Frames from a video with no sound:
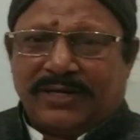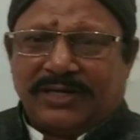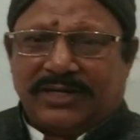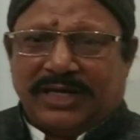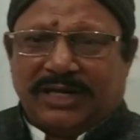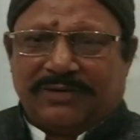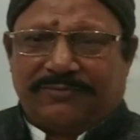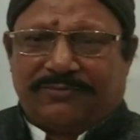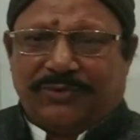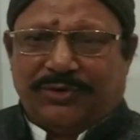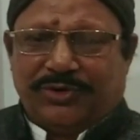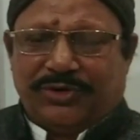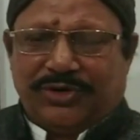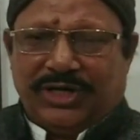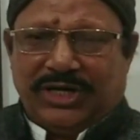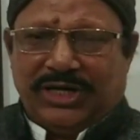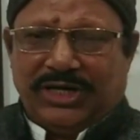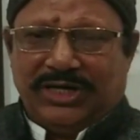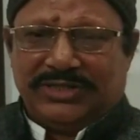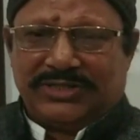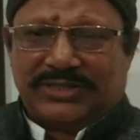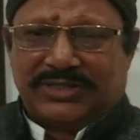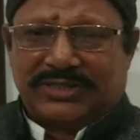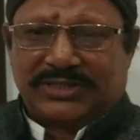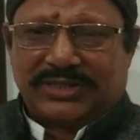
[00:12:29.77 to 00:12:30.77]

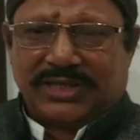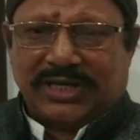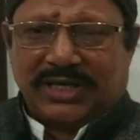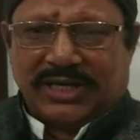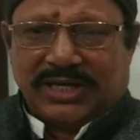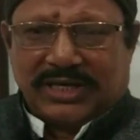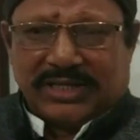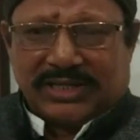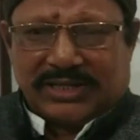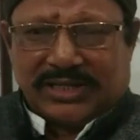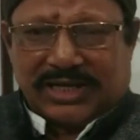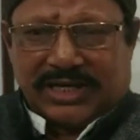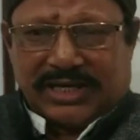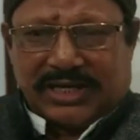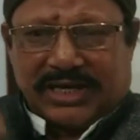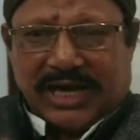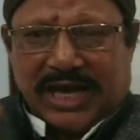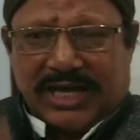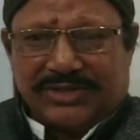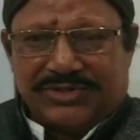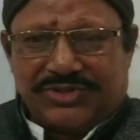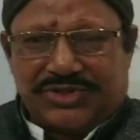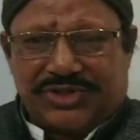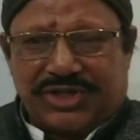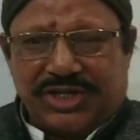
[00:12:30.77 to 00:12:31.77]
daffodils, the
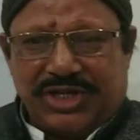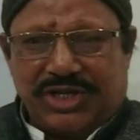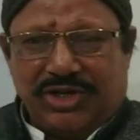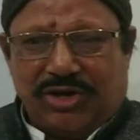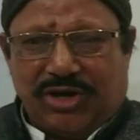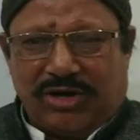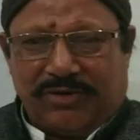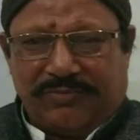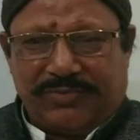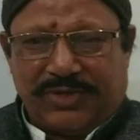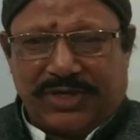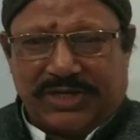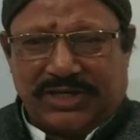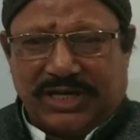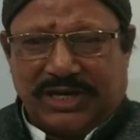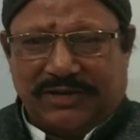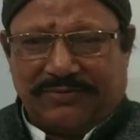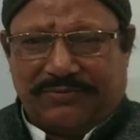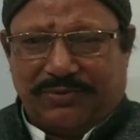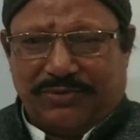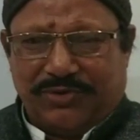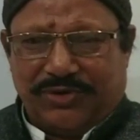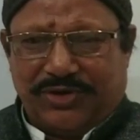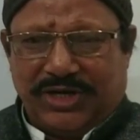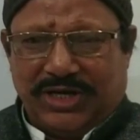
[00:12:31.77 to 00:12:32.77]
dancing of the
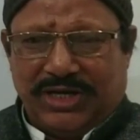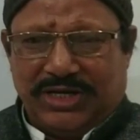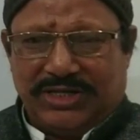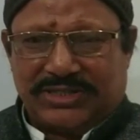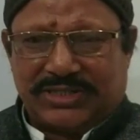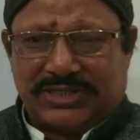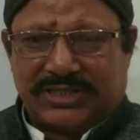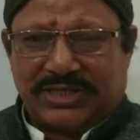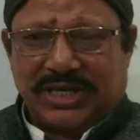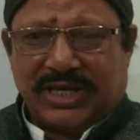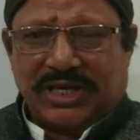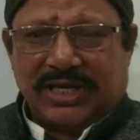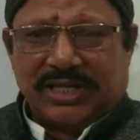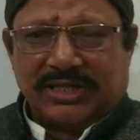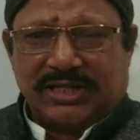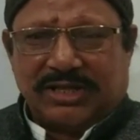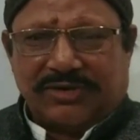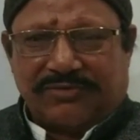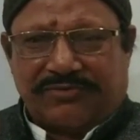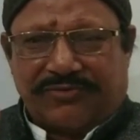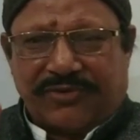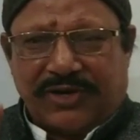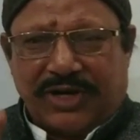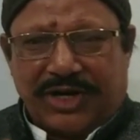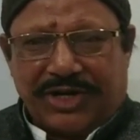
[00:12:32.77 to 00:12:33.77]
daffodils,
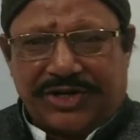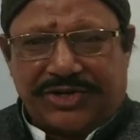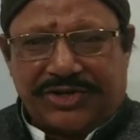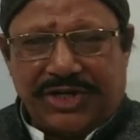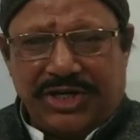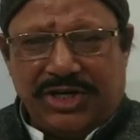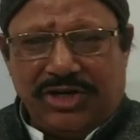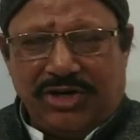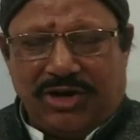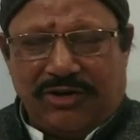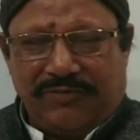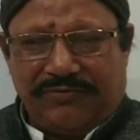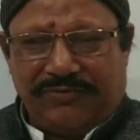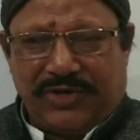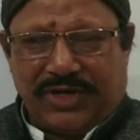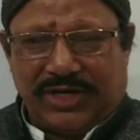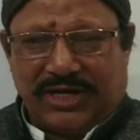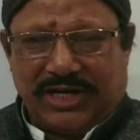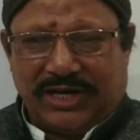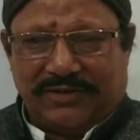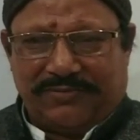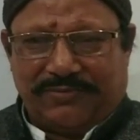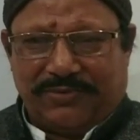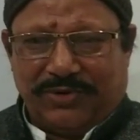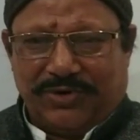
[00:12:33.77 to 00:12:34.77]
the fluttering of
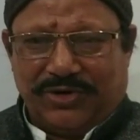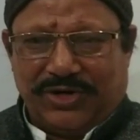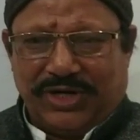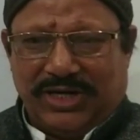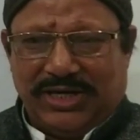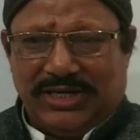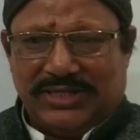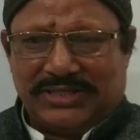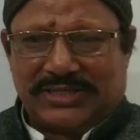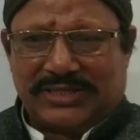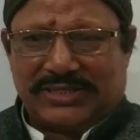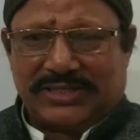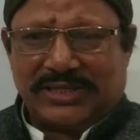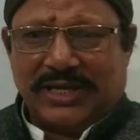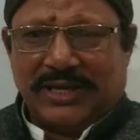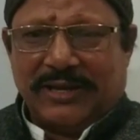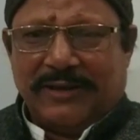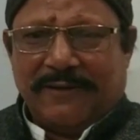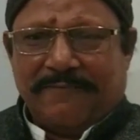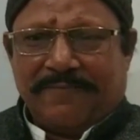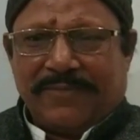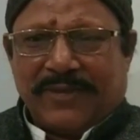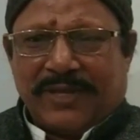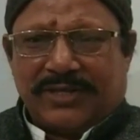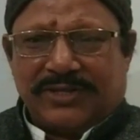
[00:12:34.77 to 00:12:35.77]
the daffodils,
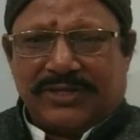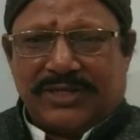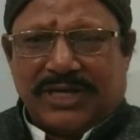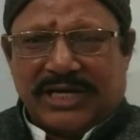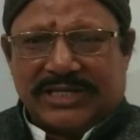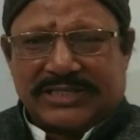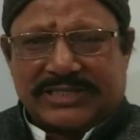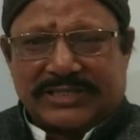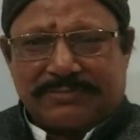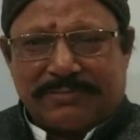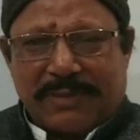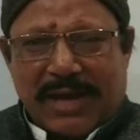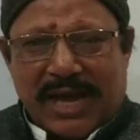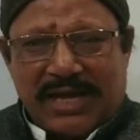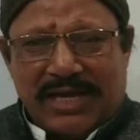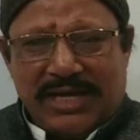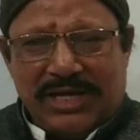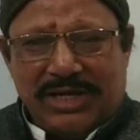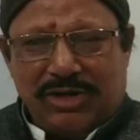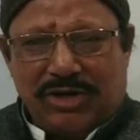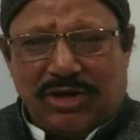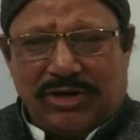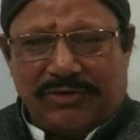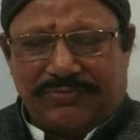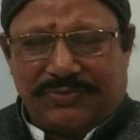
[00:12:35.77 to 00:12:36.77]
the
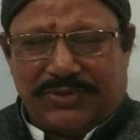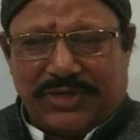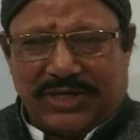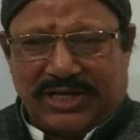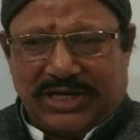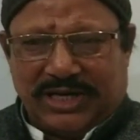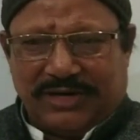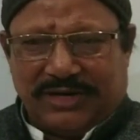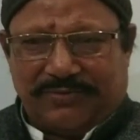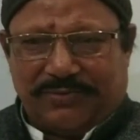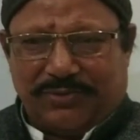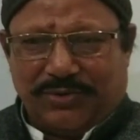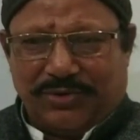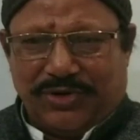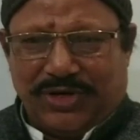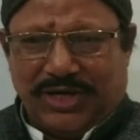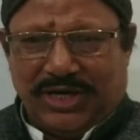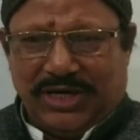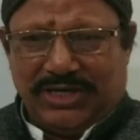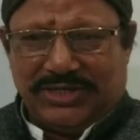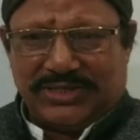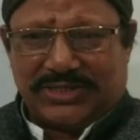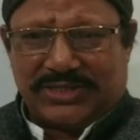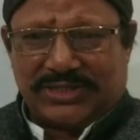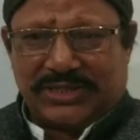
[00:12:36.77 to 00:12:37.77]
smiling of the
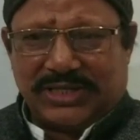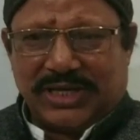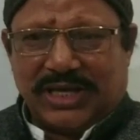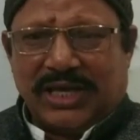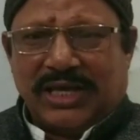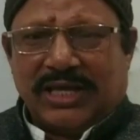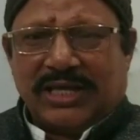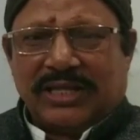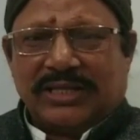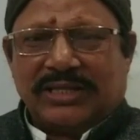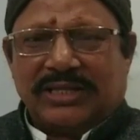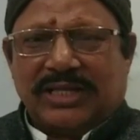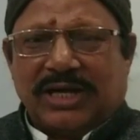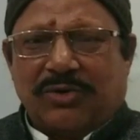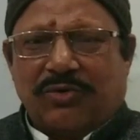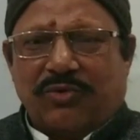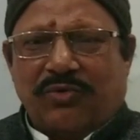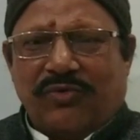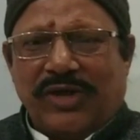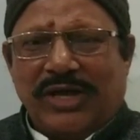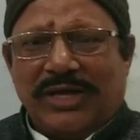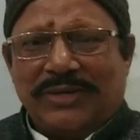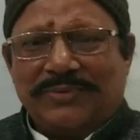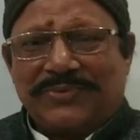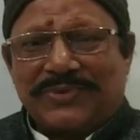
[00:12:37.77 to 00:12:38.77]
daffodils, the
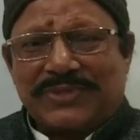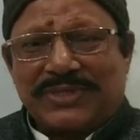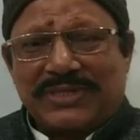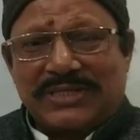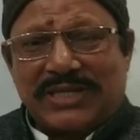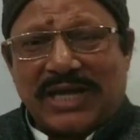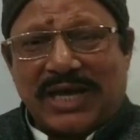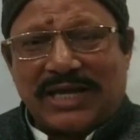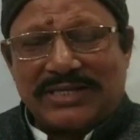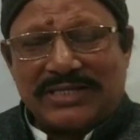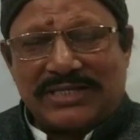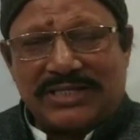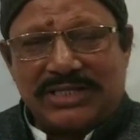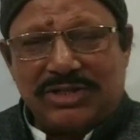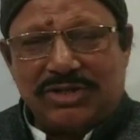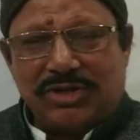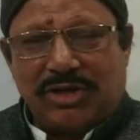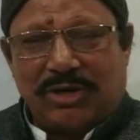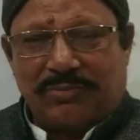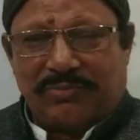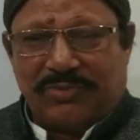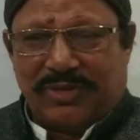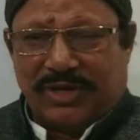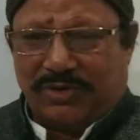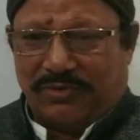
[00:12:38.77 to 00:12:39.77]
waves,
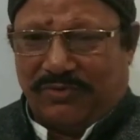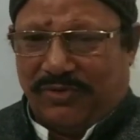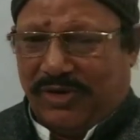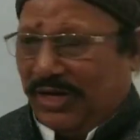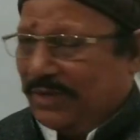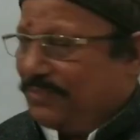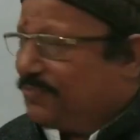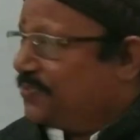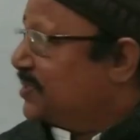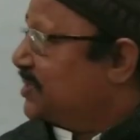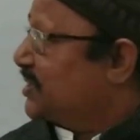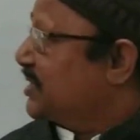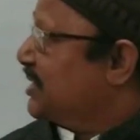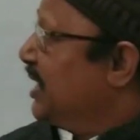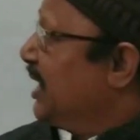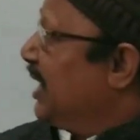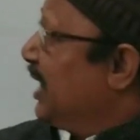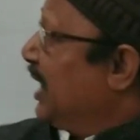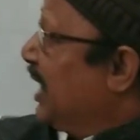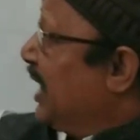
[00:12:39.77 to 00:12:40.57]
dancing of the waves,